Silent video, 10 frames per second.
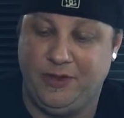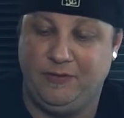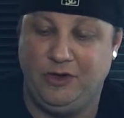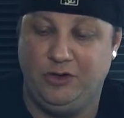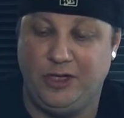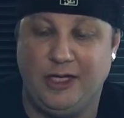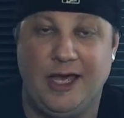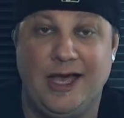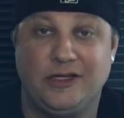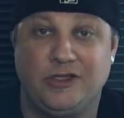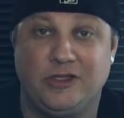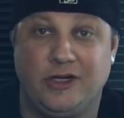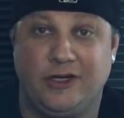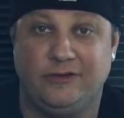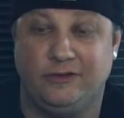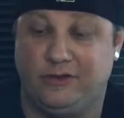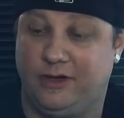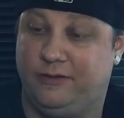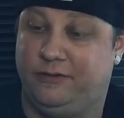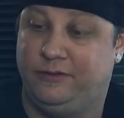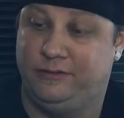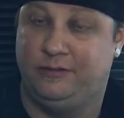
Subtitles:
if you're doing any action shots and stuff,